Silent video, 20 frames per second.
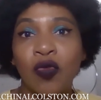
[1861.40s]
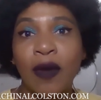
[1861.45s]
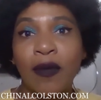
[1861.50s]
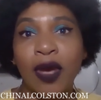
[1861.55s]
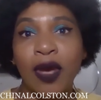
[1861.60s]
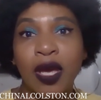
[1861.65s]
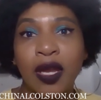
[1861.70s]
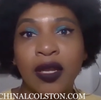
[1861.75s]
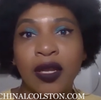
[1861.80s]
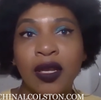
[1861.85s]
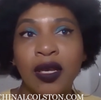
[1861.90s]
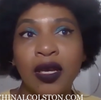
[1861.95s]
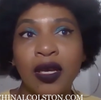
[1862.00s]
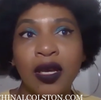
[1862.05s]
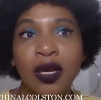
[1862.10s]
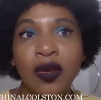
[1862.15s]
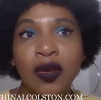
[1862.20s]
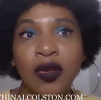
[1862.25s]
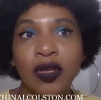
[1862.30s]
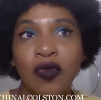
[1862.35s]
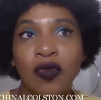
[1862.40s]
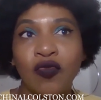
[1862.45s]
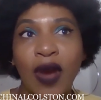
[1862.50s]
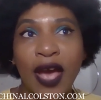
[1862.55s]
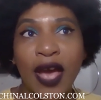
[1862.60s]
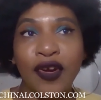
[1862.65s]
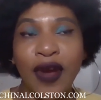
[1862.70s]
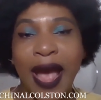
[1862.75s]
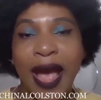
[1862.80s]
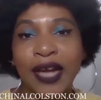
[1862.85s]
the woman, the
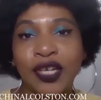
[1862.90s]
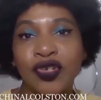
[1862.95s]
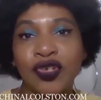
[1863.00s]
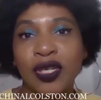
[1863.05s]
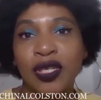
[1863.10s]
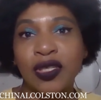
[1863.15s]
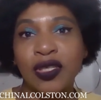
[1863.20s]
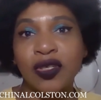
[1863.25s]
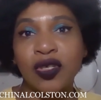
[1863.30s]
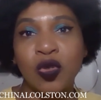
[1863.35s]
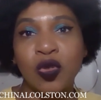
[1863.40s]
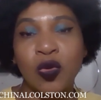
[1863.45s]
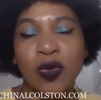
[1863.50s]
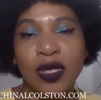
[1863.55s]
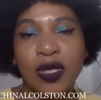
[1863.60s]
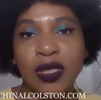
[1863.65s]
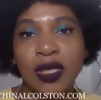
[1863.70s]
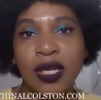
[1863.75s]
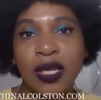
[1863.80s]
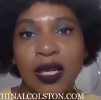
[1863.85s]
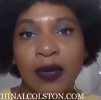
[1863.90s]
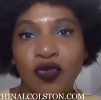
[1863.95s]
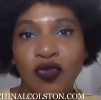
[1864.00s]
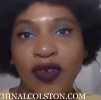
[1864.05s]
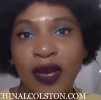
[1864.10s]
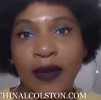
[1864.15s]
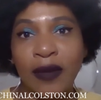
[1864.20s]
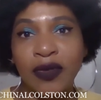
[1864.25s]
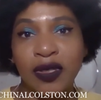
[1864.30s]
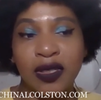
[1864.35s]
writer actress who was in the
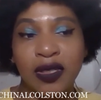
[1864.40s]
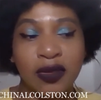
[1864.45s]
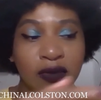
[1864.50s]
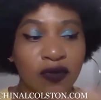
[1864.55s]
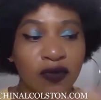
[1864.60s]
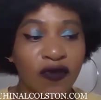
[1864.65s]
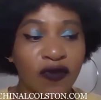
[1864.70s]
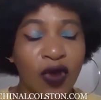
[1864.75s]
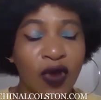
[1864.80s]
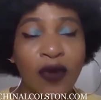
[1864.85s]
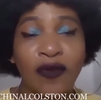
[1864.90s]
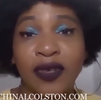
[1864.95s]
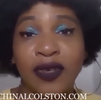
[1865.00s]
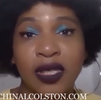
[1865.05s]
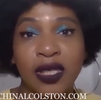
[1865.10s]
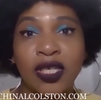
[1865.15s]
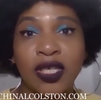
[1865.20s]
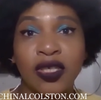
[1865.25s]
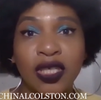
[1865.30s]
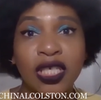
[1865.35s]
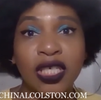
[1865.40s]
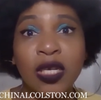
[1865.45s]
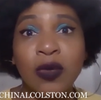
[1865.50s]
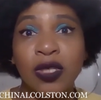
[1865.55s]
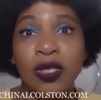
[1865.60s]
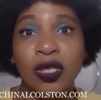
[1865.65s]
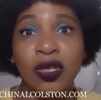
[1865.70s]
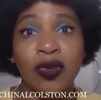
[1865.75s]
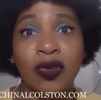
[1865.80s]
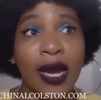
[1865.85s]
movie I was just referencing. She
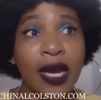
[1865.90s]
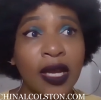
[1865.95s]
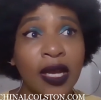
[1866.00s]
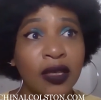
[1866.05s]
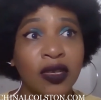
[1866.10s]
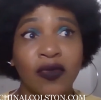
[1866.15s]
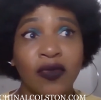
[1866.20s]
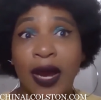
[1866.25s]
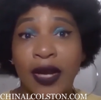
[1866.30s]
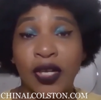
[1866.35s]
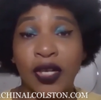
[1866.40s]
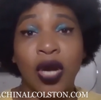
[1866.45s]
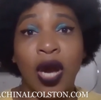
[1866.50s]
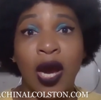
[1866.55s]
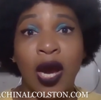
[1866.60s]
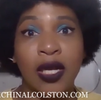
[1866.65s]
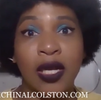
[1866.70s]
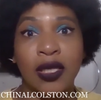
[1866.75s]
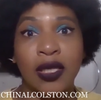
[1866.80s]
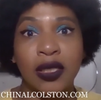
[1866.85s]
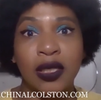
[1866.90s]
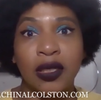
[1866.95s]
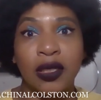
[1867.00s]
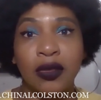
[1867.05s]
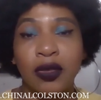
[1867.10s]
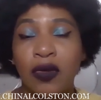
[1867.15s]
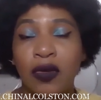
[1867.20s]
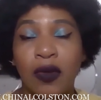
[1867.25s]
was a great director, honestly.